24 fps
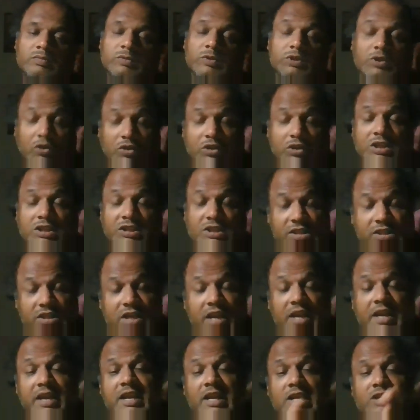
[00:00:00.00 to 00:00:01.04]
So this is
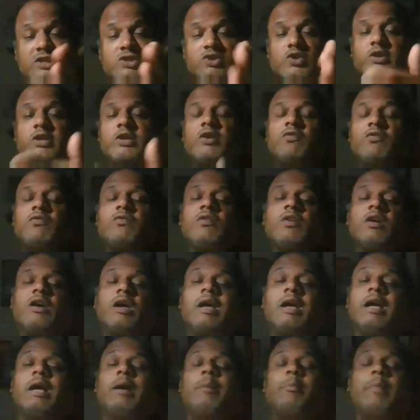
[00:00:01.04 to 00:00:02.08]
the real story of
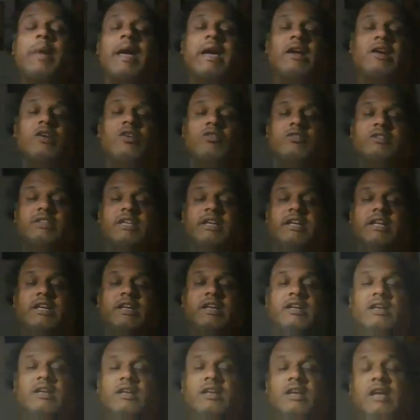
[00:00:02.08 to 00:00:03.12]
Bangalore city.
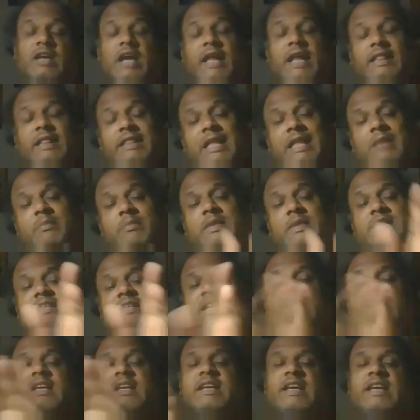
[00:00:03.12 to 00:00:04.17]
And then
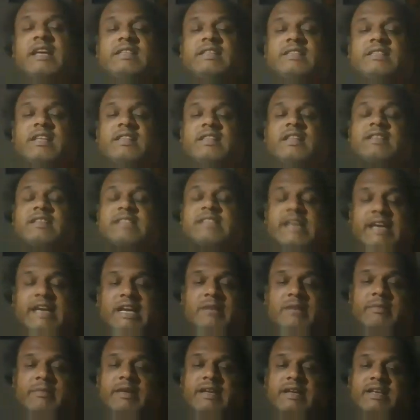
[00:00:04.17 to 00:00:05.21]
basically he has done the
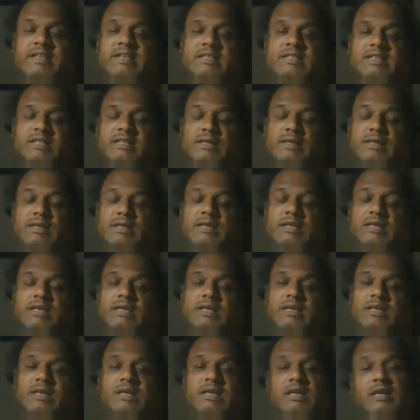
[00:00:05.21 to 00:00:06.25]
second marriage.
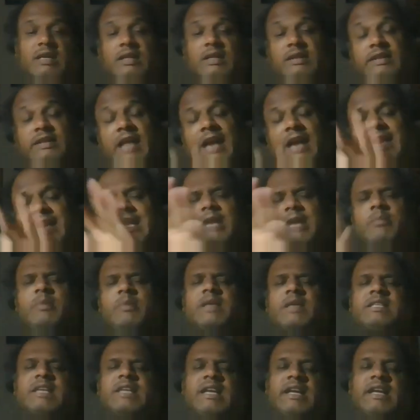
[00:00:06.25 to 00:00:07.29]
That time
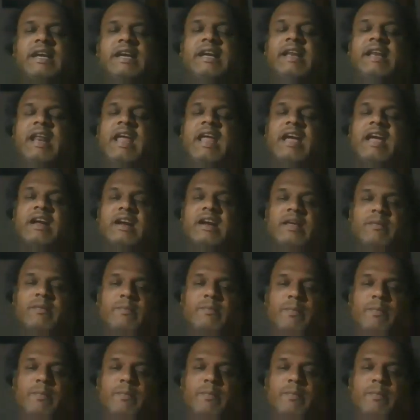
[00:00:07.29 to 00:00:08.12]
basically he tracked